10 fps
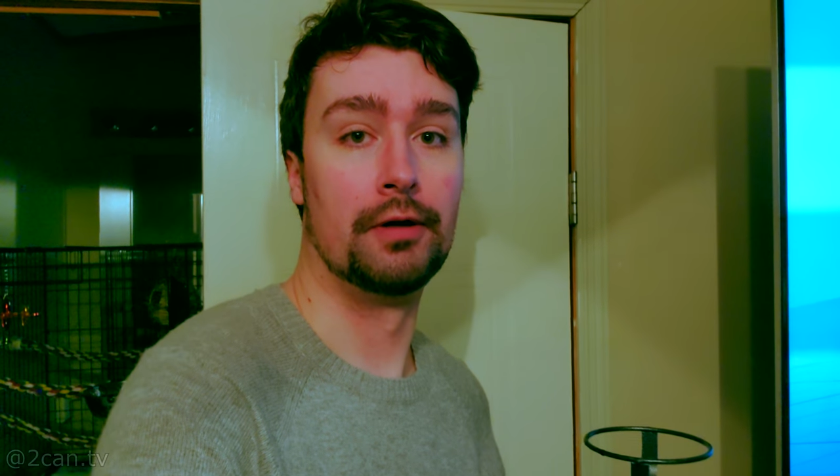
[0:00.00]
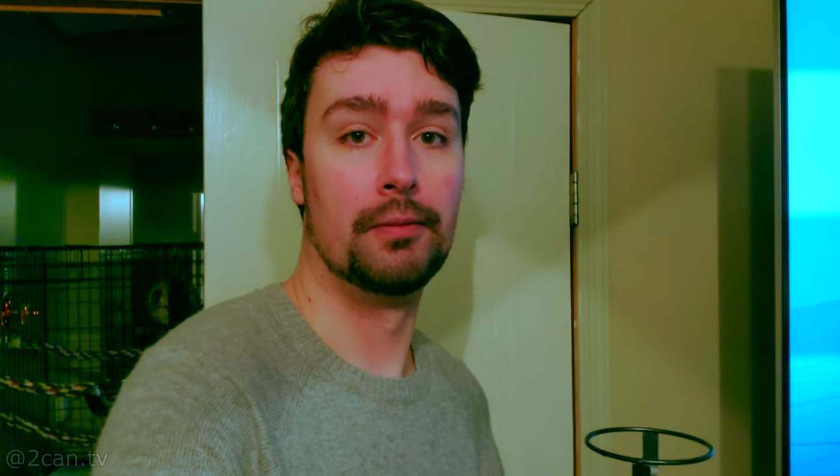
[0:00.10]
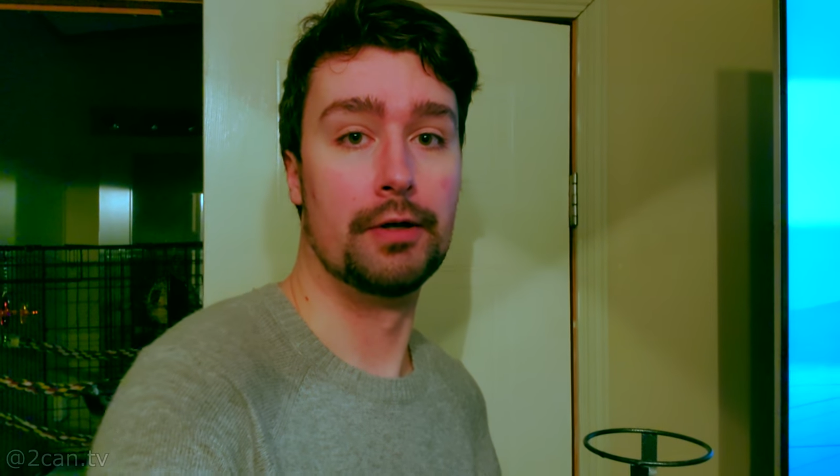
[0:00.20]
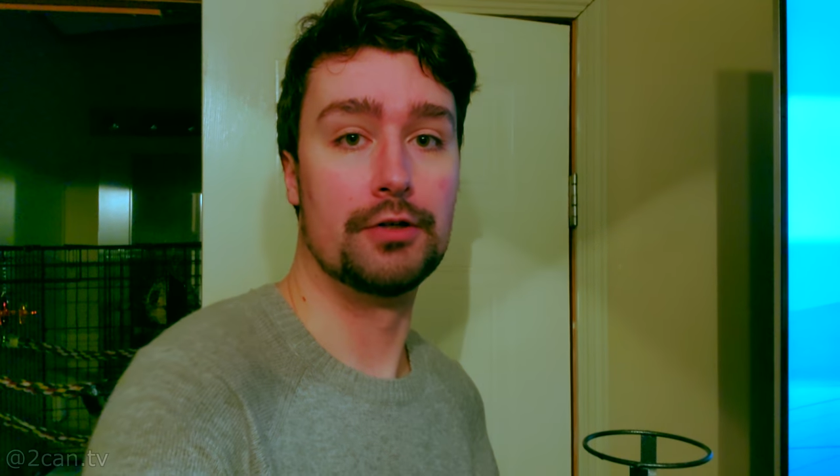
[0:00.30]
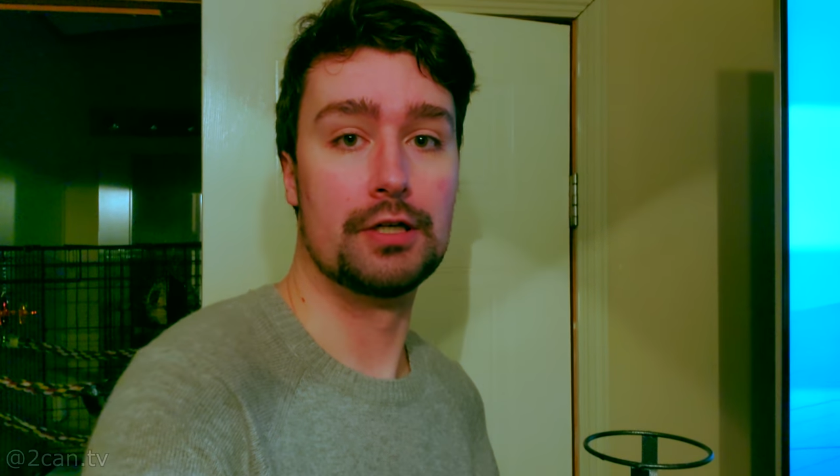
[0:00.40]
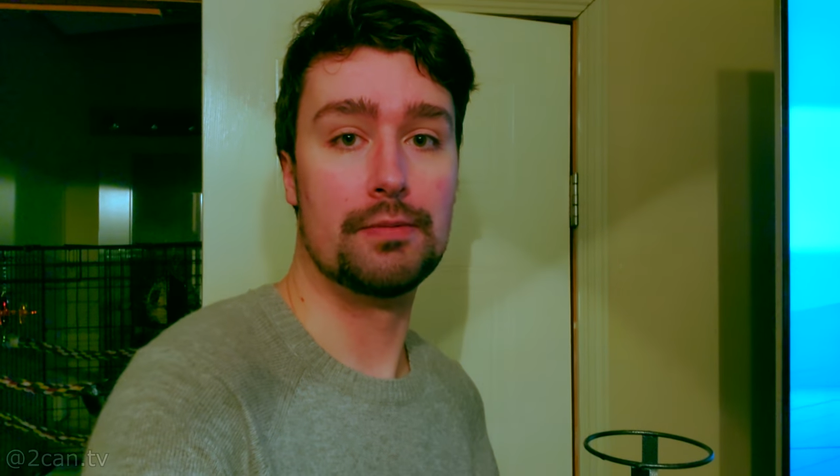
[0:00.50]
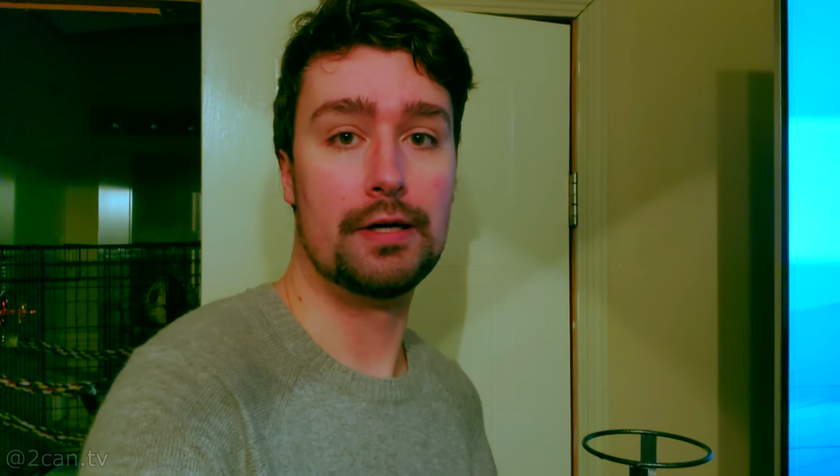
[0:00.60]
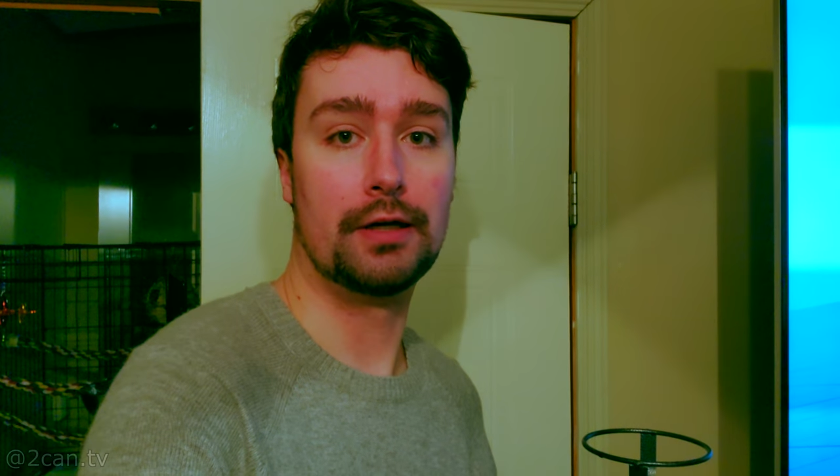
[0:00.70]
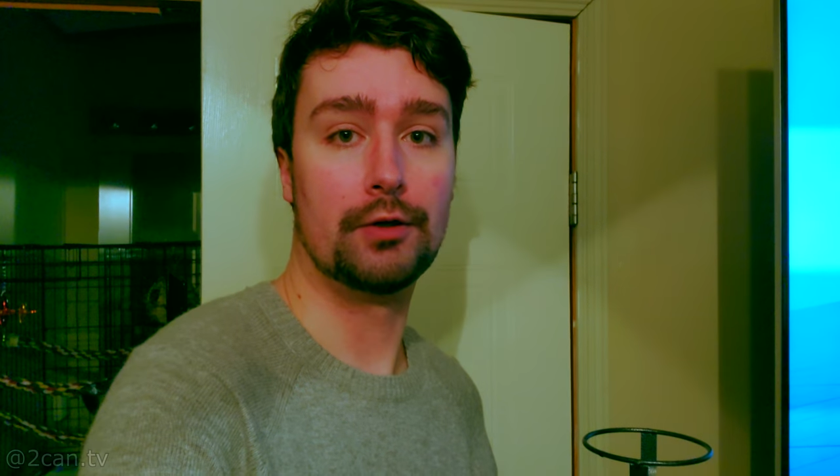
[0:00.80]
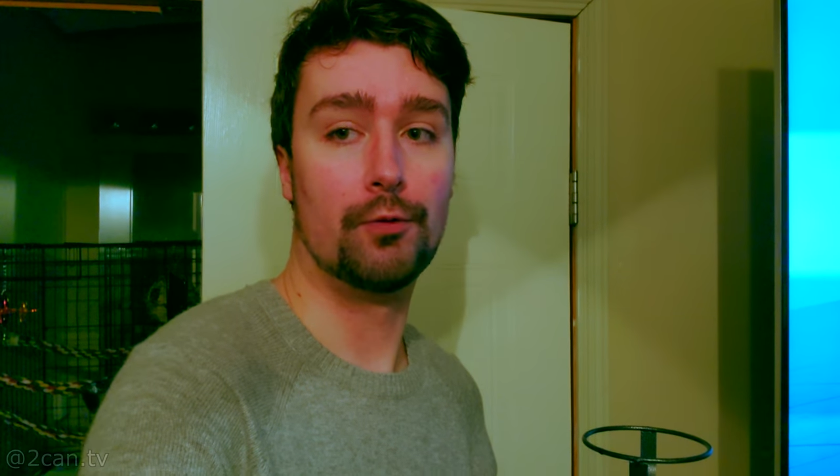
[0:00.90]
but she's been
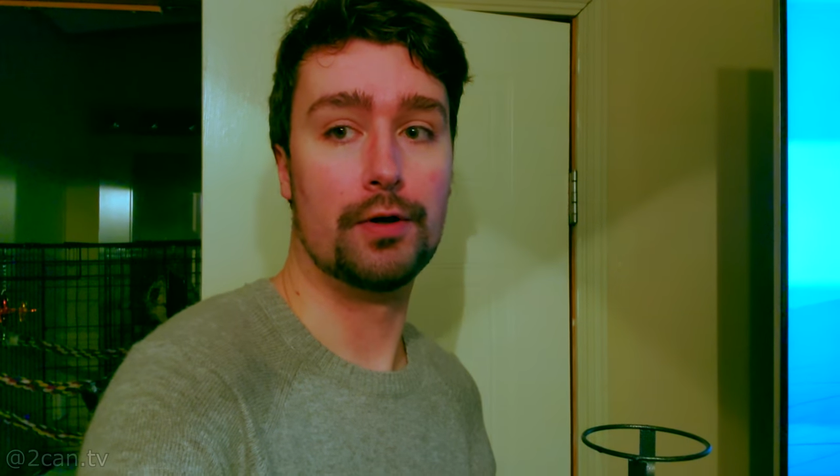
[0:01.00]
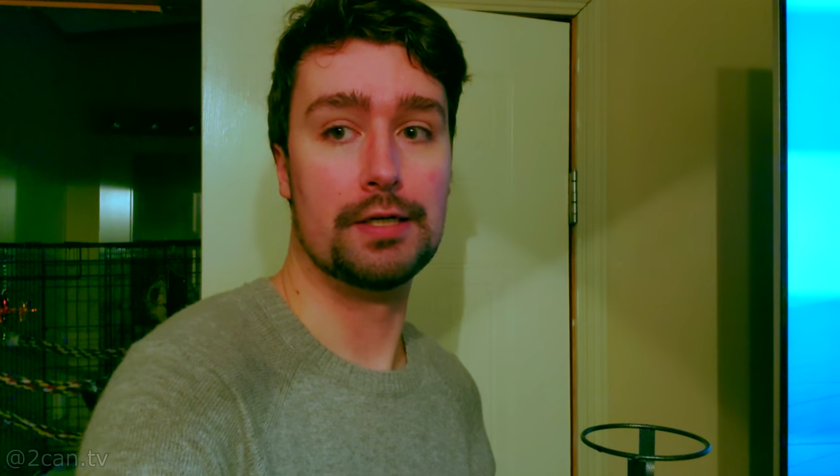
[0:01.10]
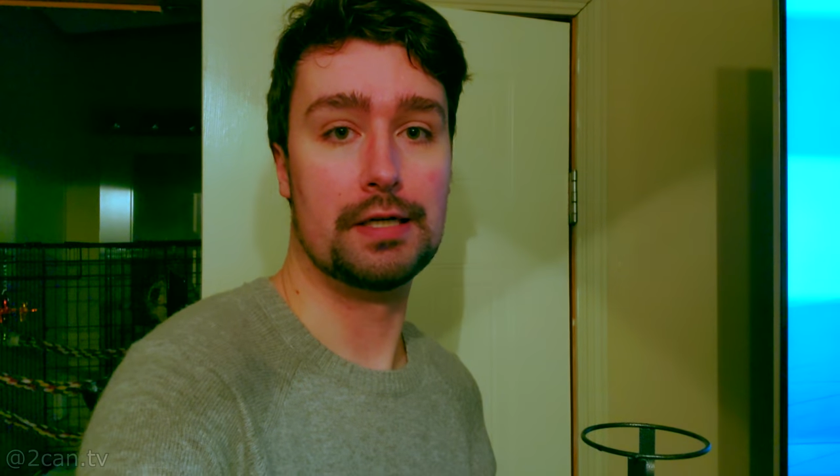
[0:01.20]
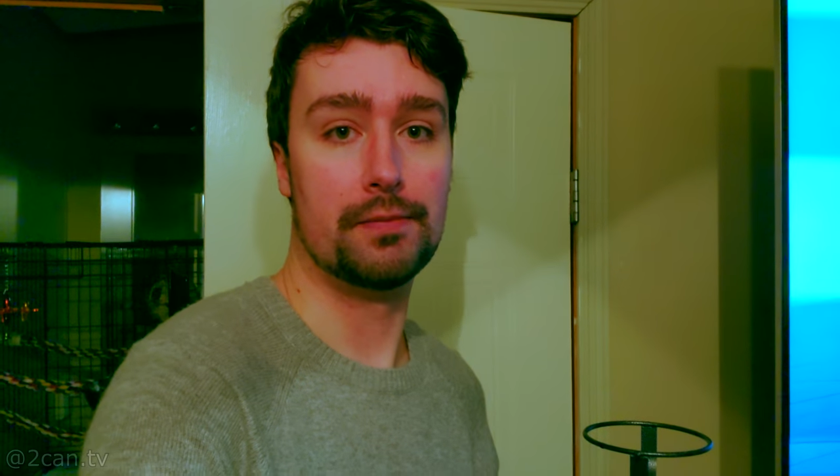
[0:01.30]
in quarantine